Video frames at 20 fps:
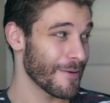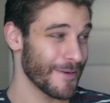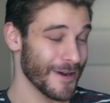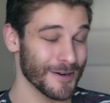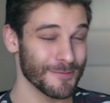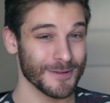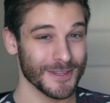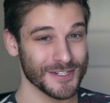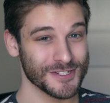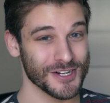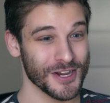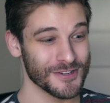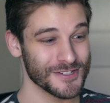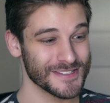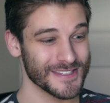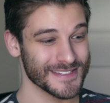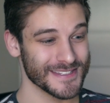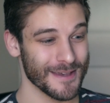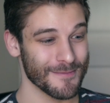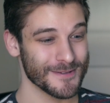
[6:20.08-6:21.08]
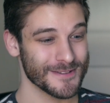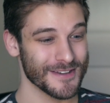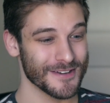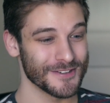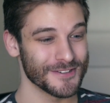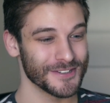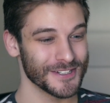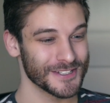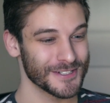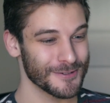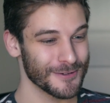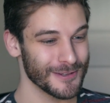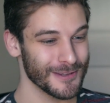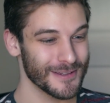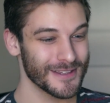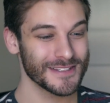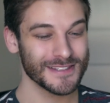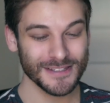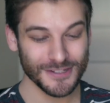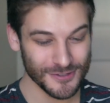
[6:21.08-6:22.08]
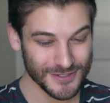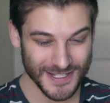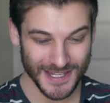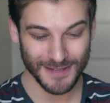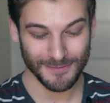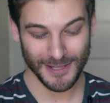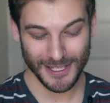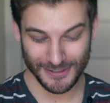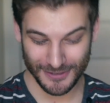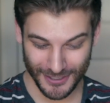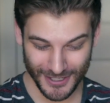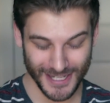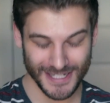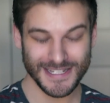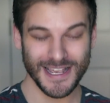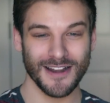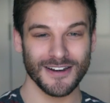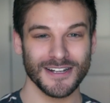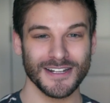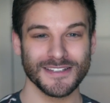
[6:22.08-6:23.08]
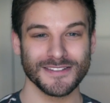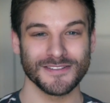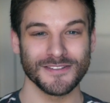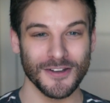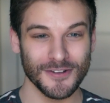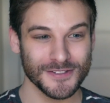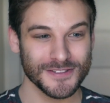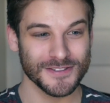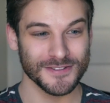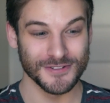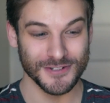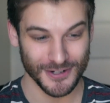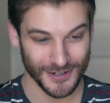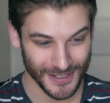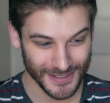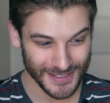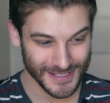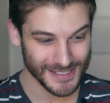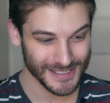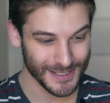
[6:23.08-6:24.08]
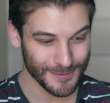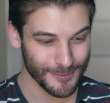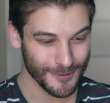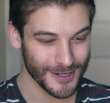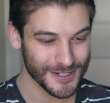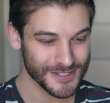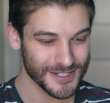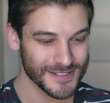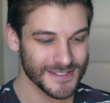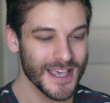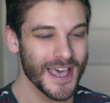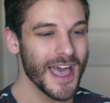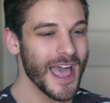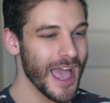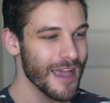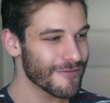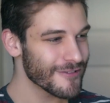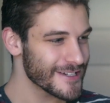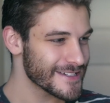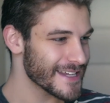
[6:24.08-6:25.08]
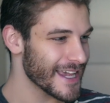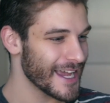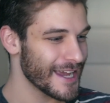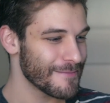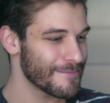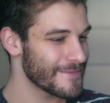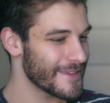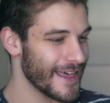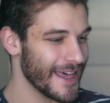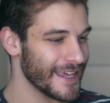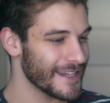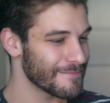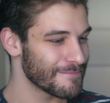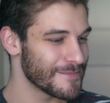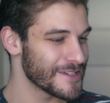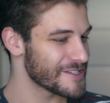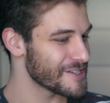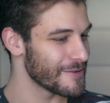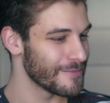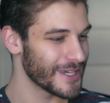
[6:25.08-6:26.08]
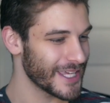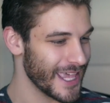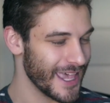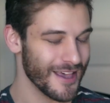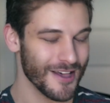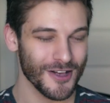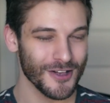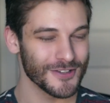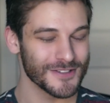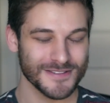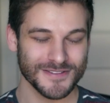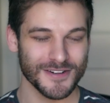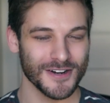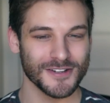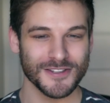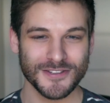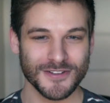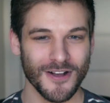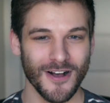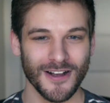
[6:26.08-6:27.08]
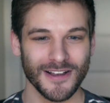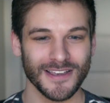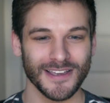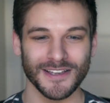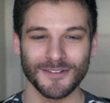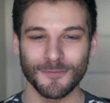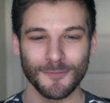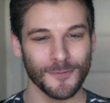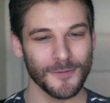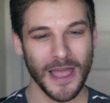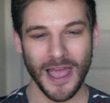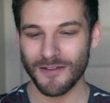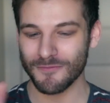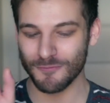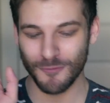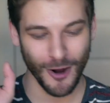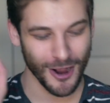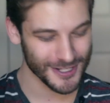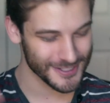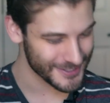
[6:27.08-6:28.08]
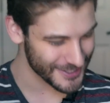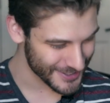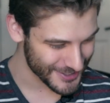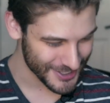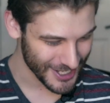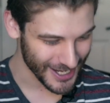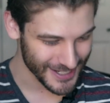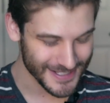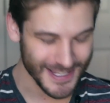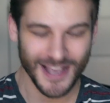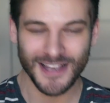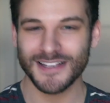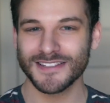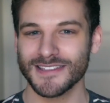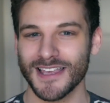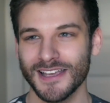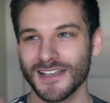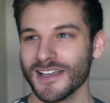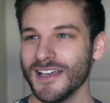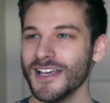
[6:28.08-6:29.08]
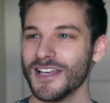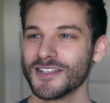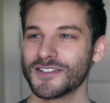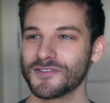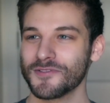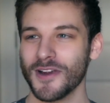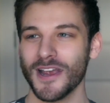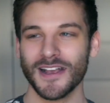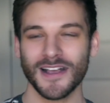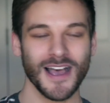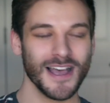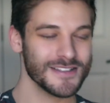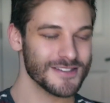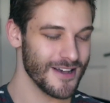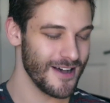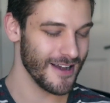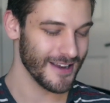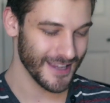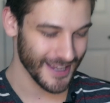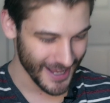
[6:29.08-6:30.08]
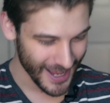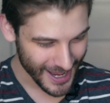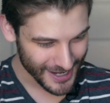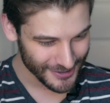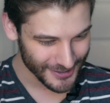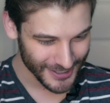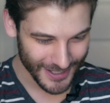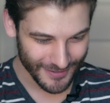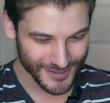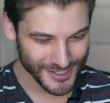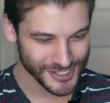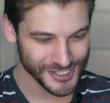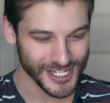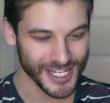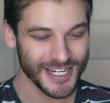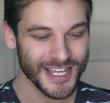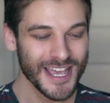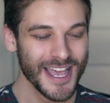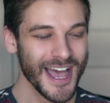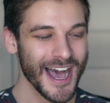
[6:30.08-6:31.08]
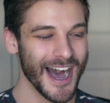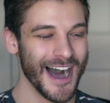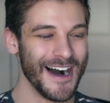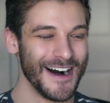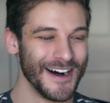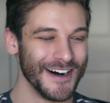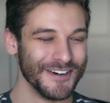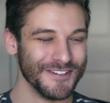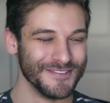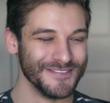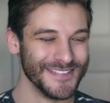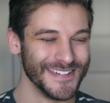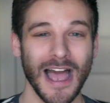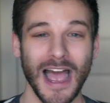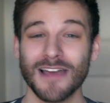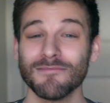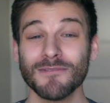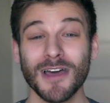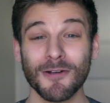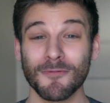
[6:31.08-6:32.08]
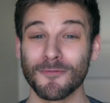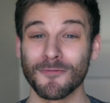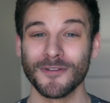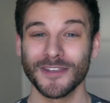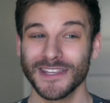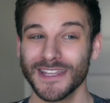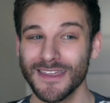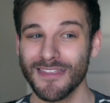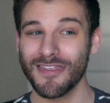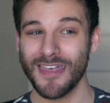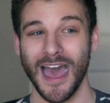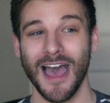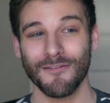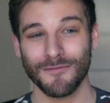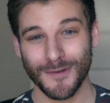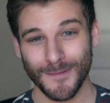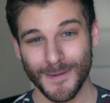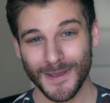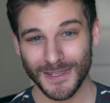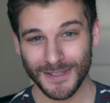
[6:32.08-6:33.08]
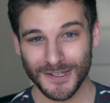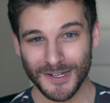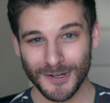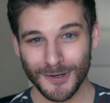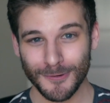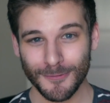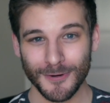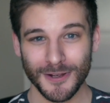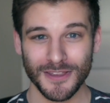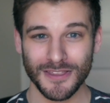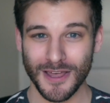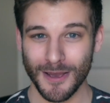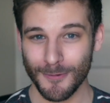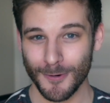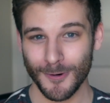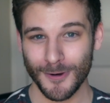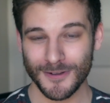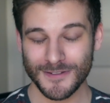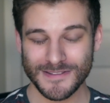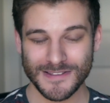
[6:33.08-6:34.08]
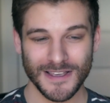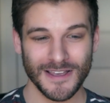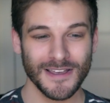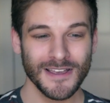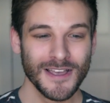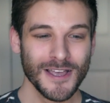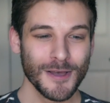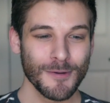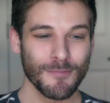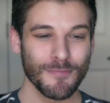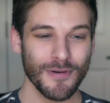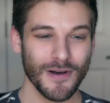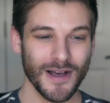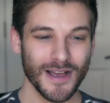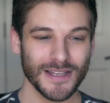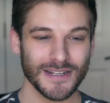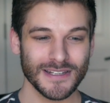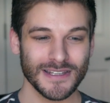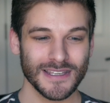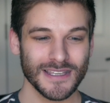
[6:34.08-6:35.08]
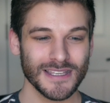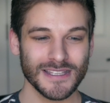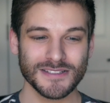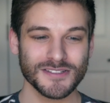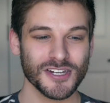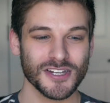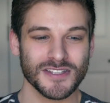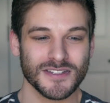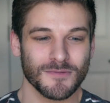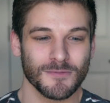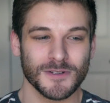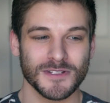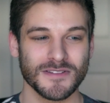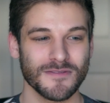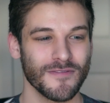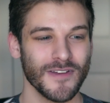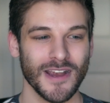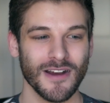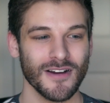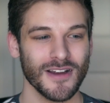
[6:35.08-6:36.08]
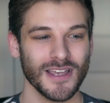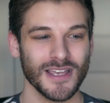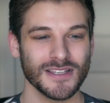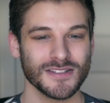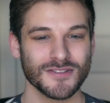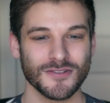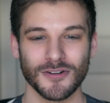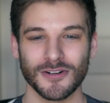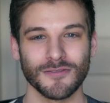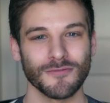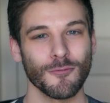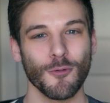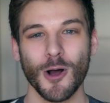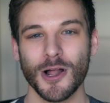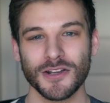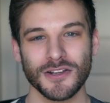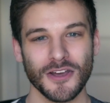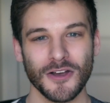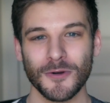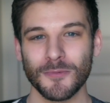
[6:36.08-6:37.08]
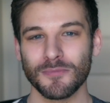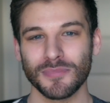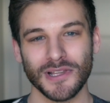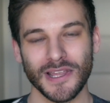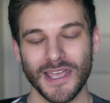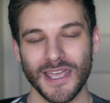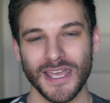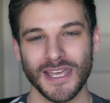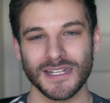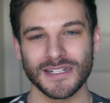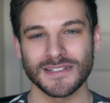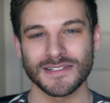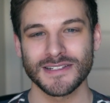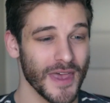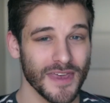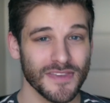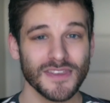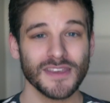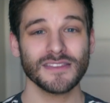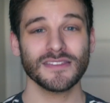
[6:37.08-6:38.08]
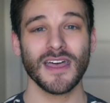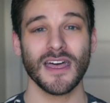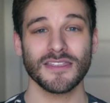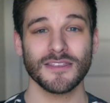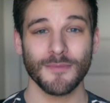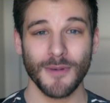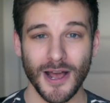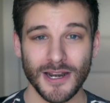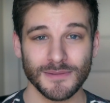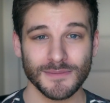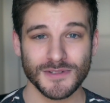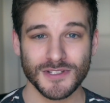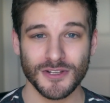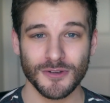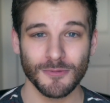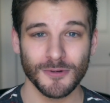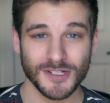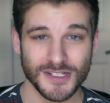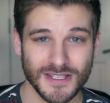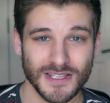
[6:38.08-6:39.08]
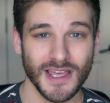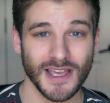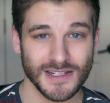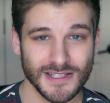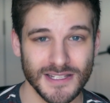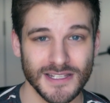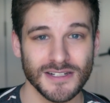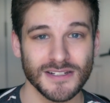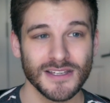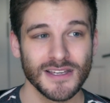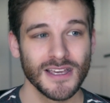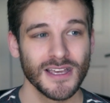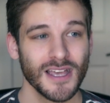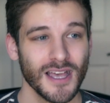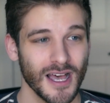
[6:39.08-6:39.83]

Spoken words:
prepared with the jokes this episode. You see him like looking down at his notes during the deliberations. Every time that Mr. McHale starts talking, Ross just checks out. He's like, straight guy talking, I don't give a shit. I'm not really that familiar with Omarosa, but it just was very sort of one-note bland. I think that the bottom 2 were selected